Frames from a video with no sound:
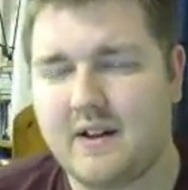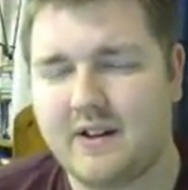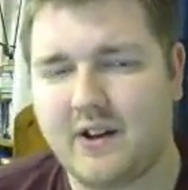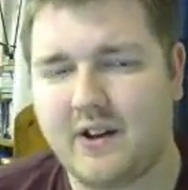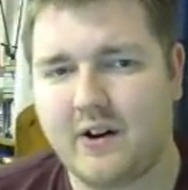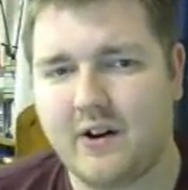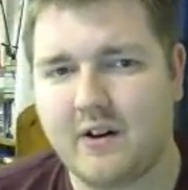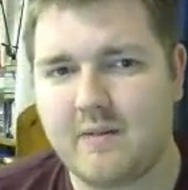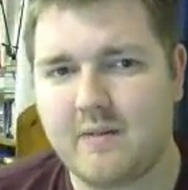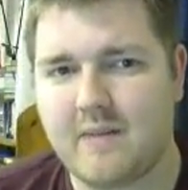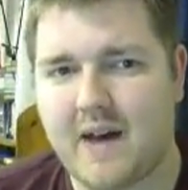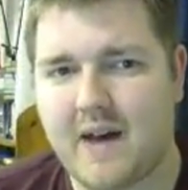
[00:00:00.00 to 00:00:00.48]

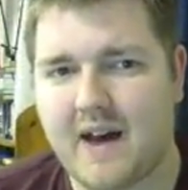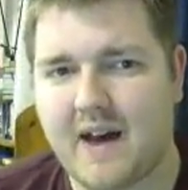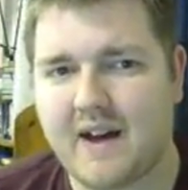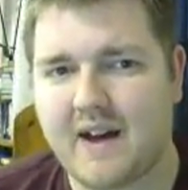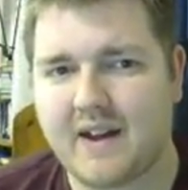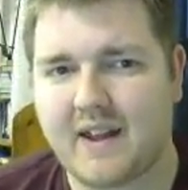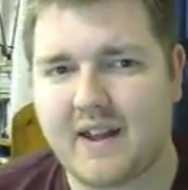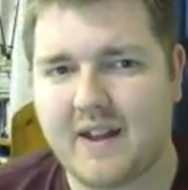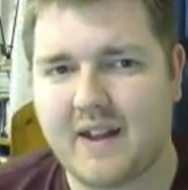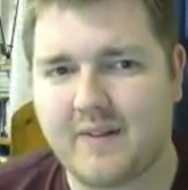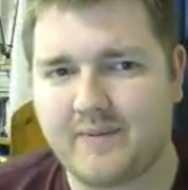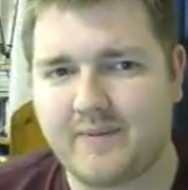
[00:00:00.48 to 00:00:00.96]
going
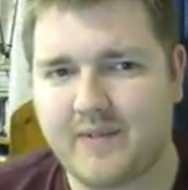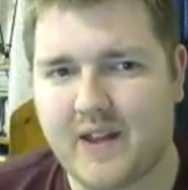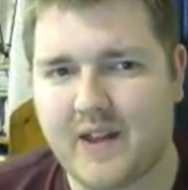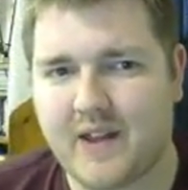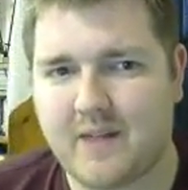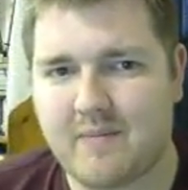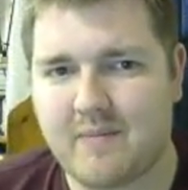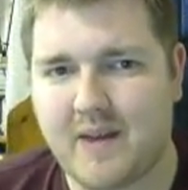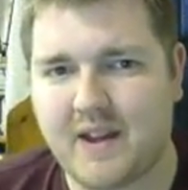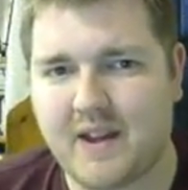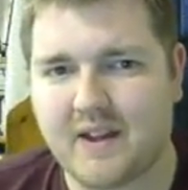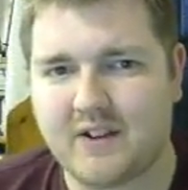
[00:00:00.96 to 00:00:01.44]
back
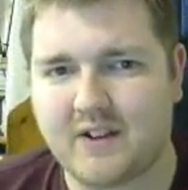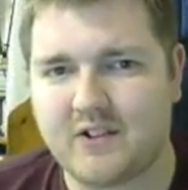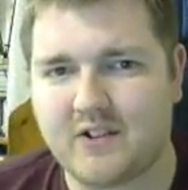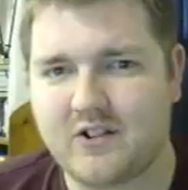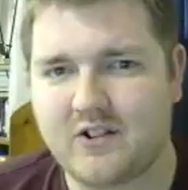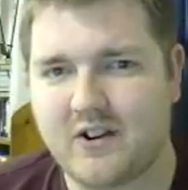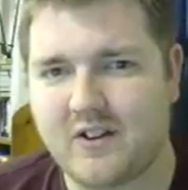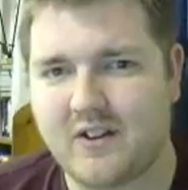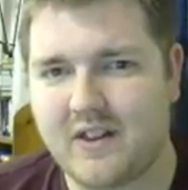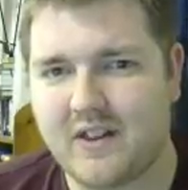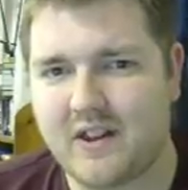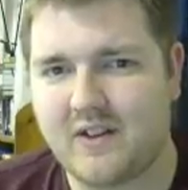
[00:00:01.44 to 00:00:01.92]
and making
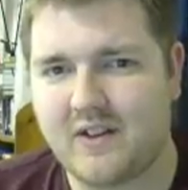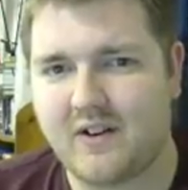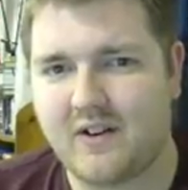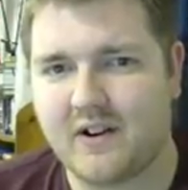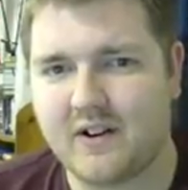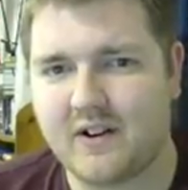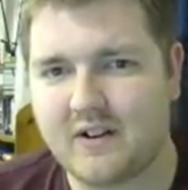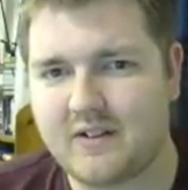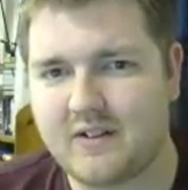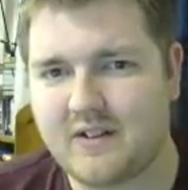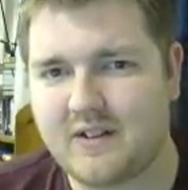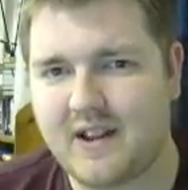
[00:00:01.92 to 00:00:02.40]
sure that you
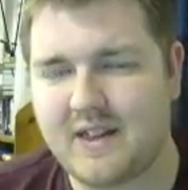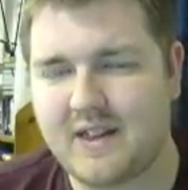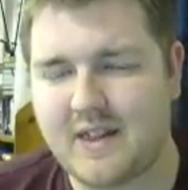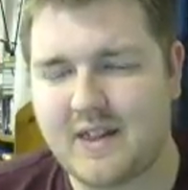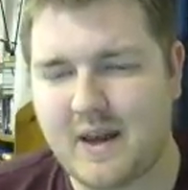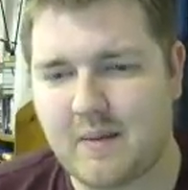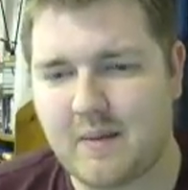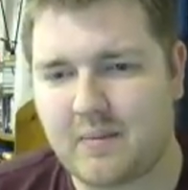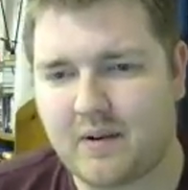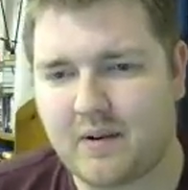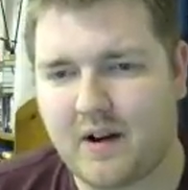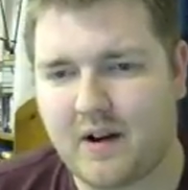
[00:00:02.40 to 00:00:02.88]
understand
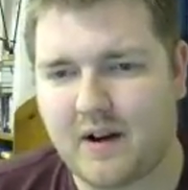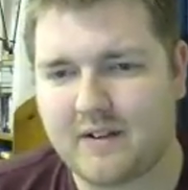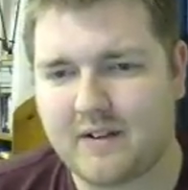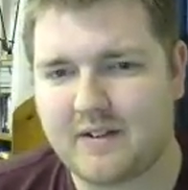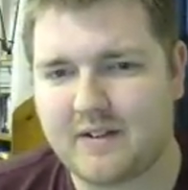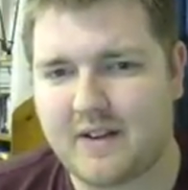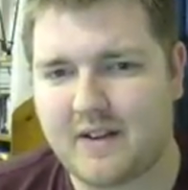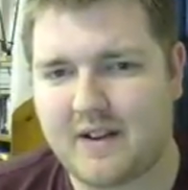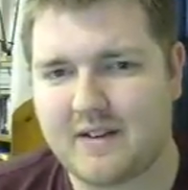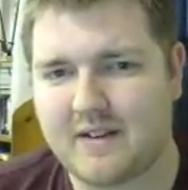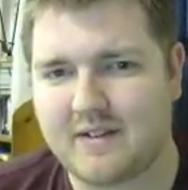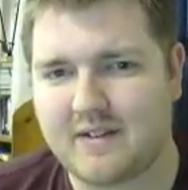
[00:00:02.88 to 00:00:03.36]
that
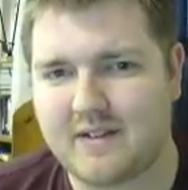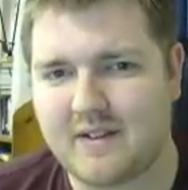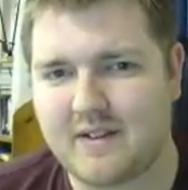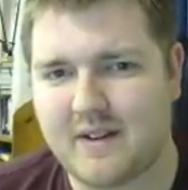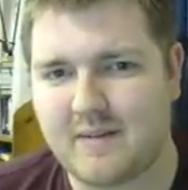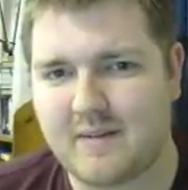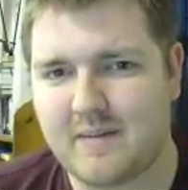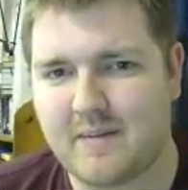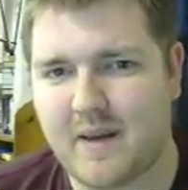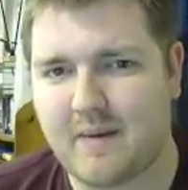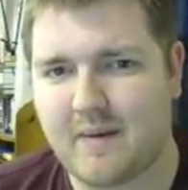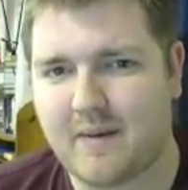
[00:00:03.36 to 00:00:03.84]
process,
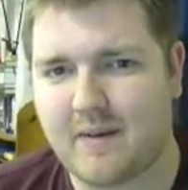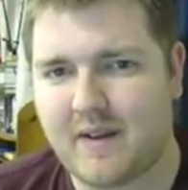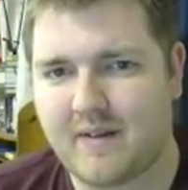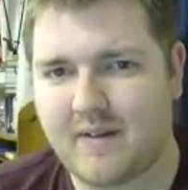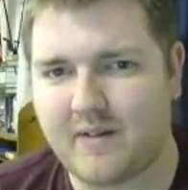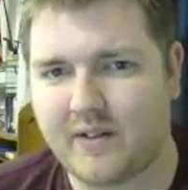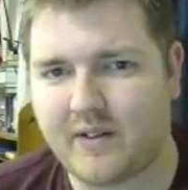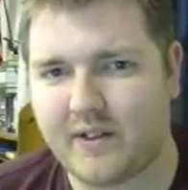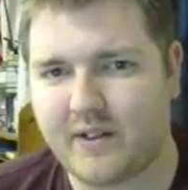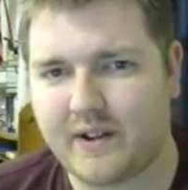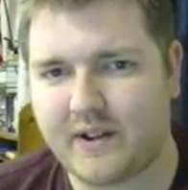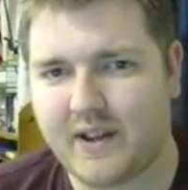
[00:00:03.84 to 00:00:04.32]
and maybe
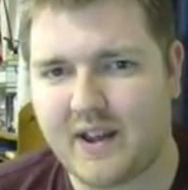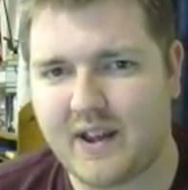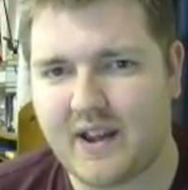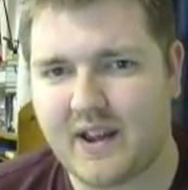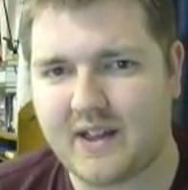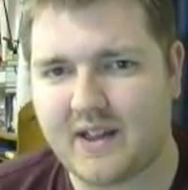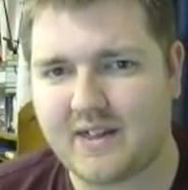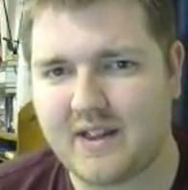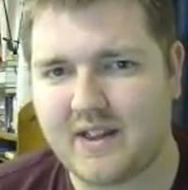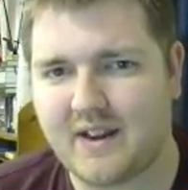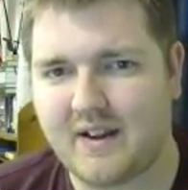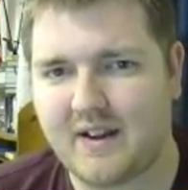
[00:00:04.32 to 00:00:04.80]
even looking
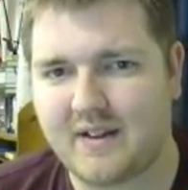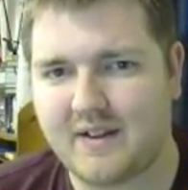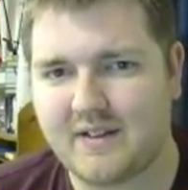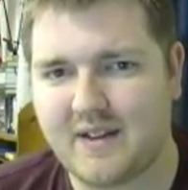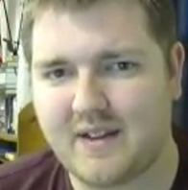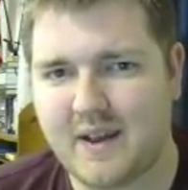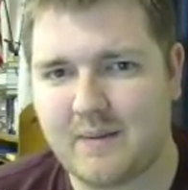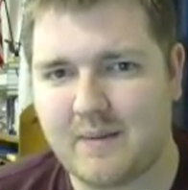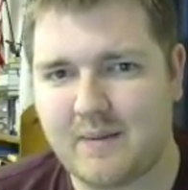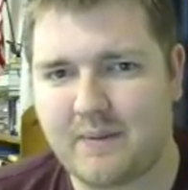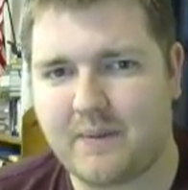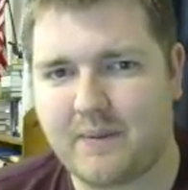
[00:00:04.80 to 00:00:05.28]
at the
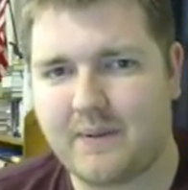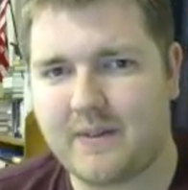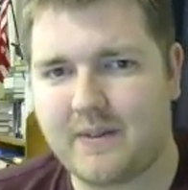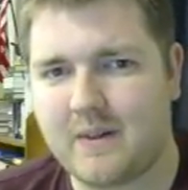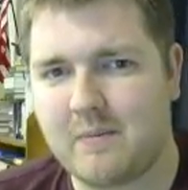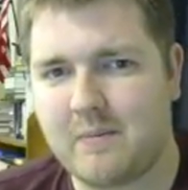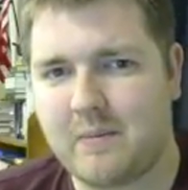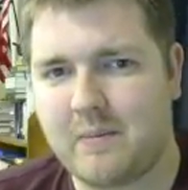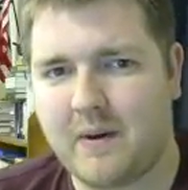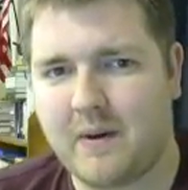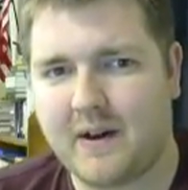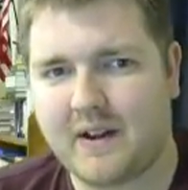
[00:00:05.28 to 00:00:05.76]
example in
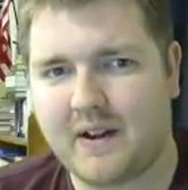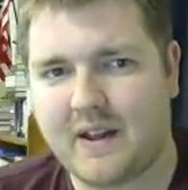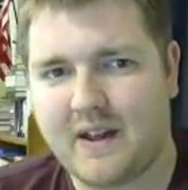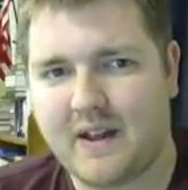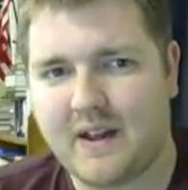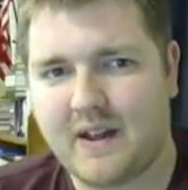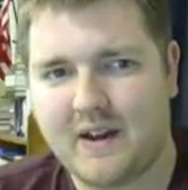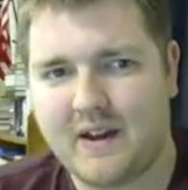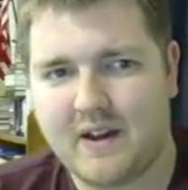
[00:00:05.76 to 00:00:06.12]
the book